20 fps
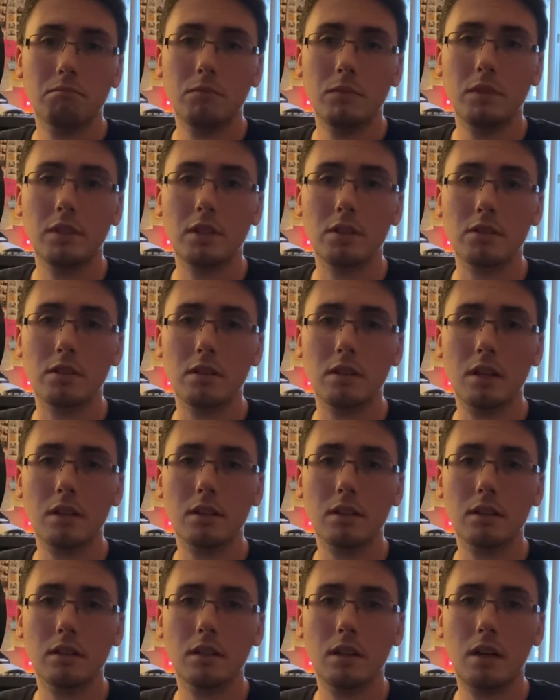there's
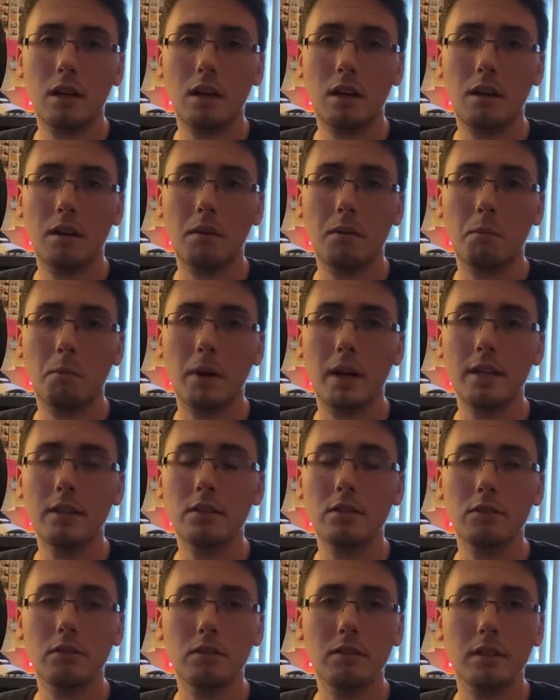another way
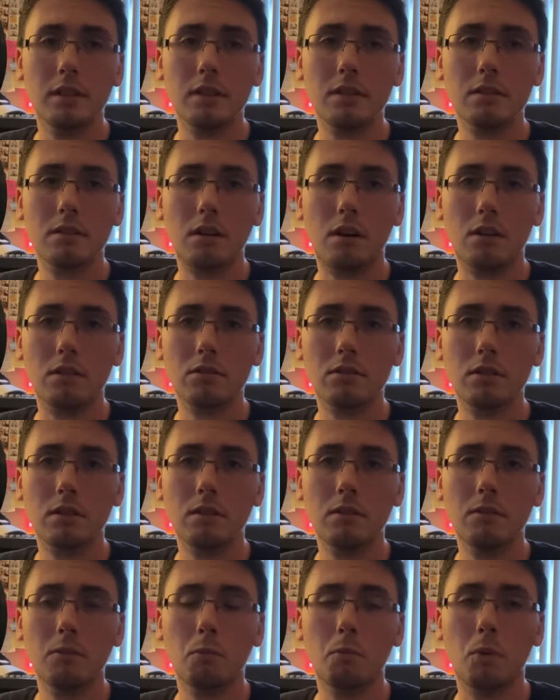to do this
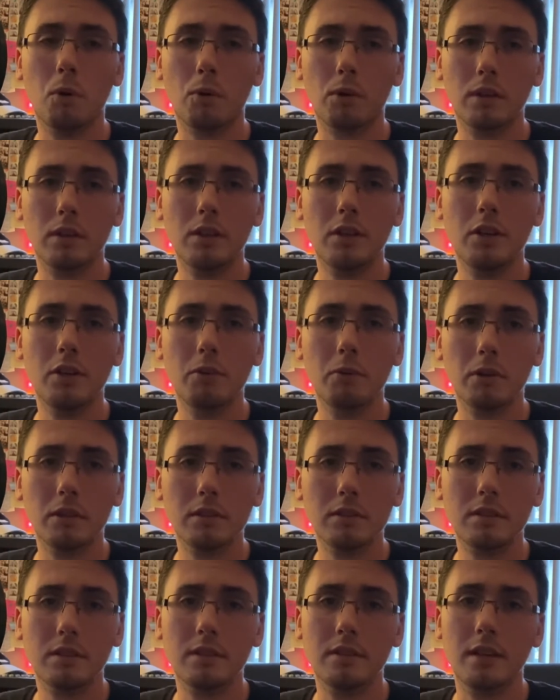also. Warren
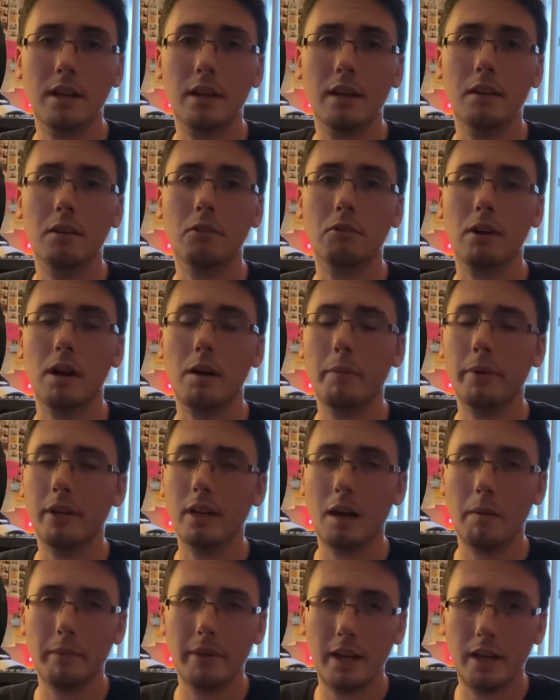Hewart is a Grammy
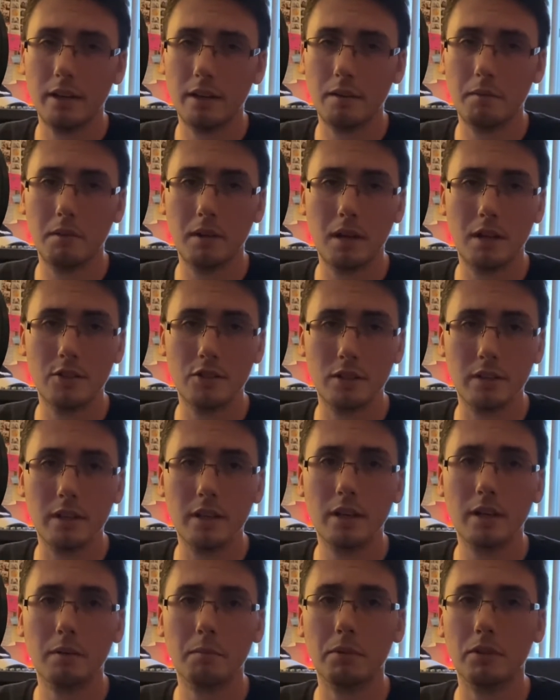nominated
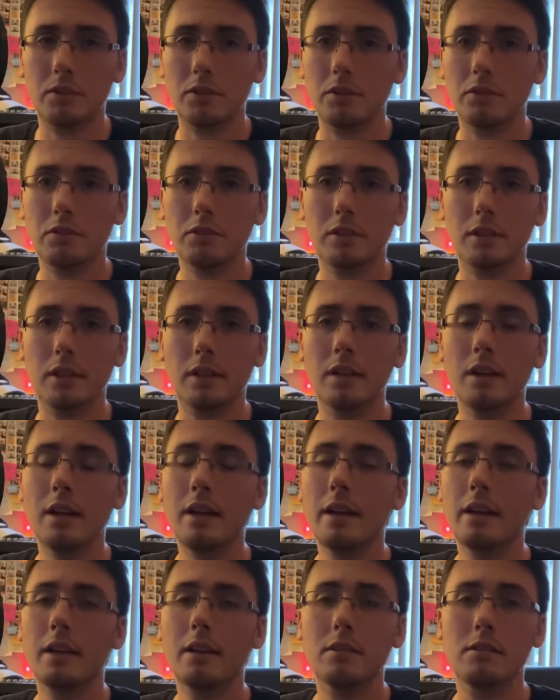engineer, producer.
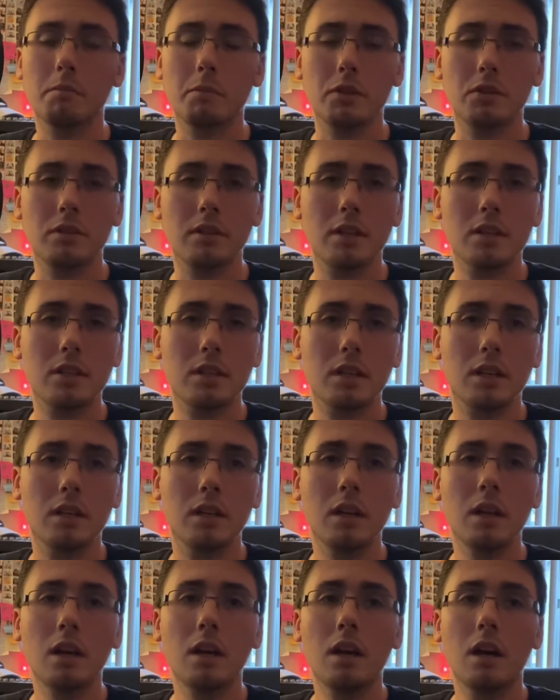He's a musician.
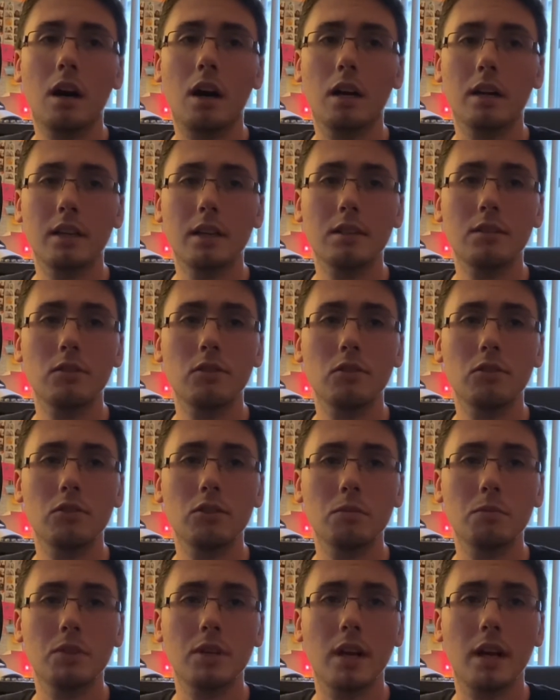On his
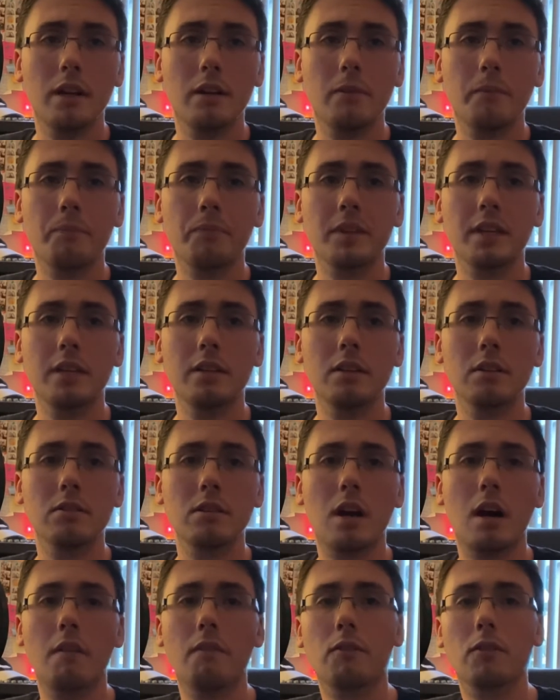YouTube channel, he does
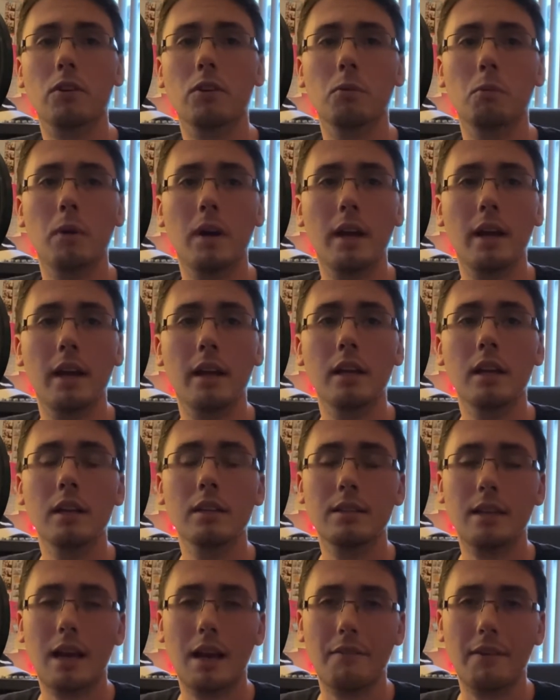offer a way
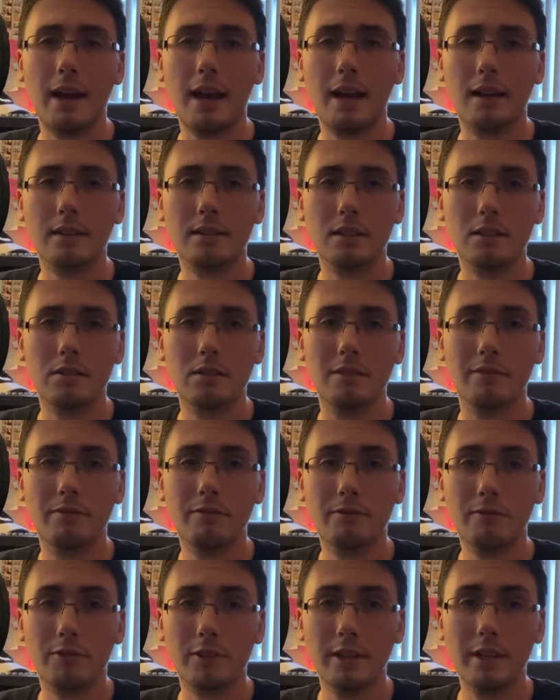to have access to
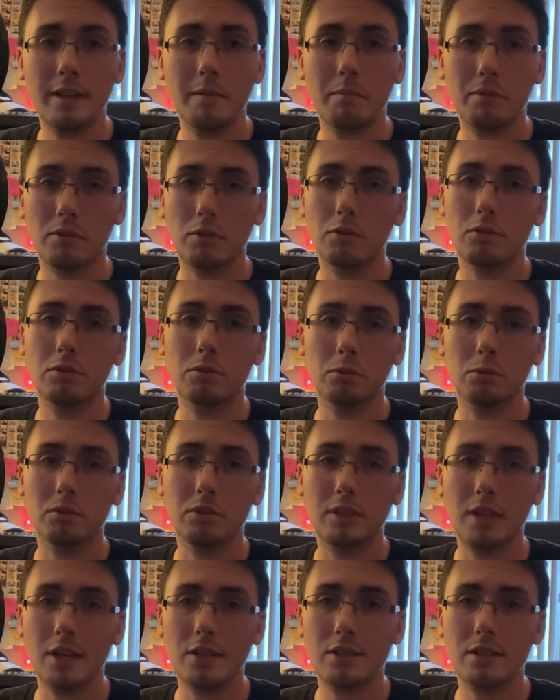free Pro Tools
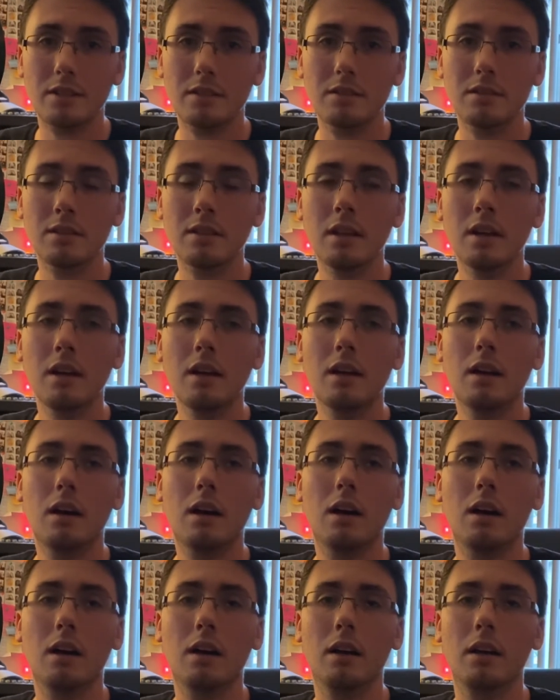sessions.
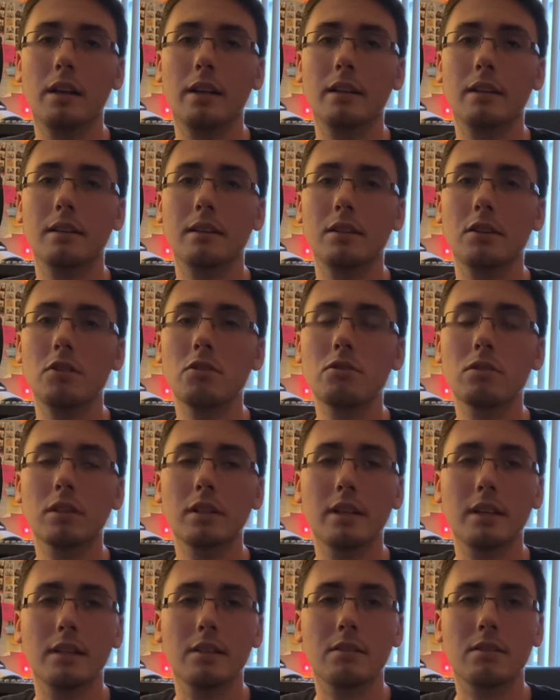And
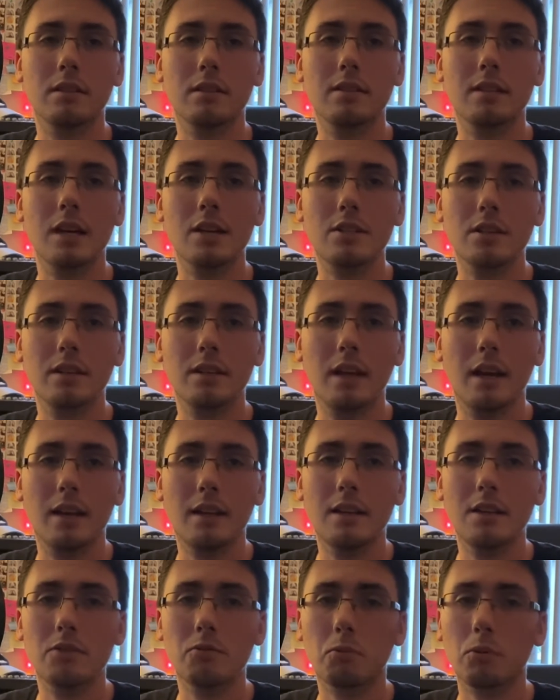usually it's the session that
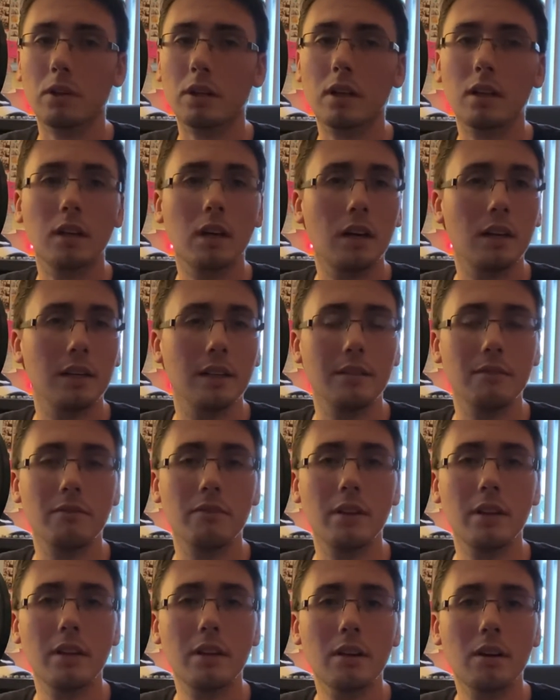he's working on in
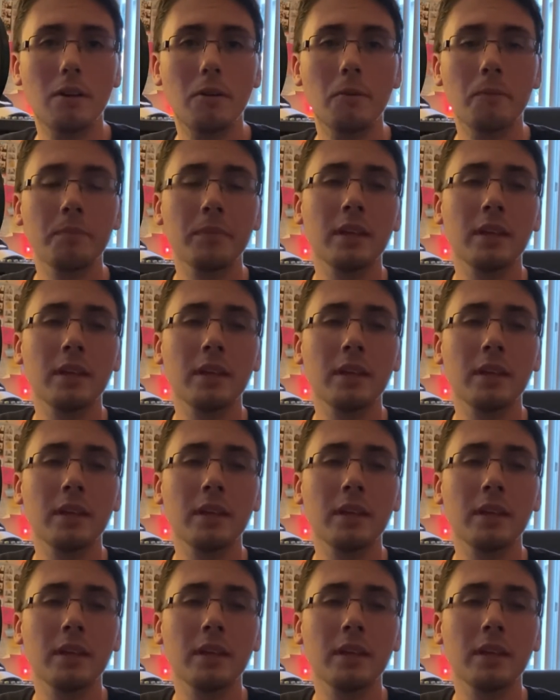video.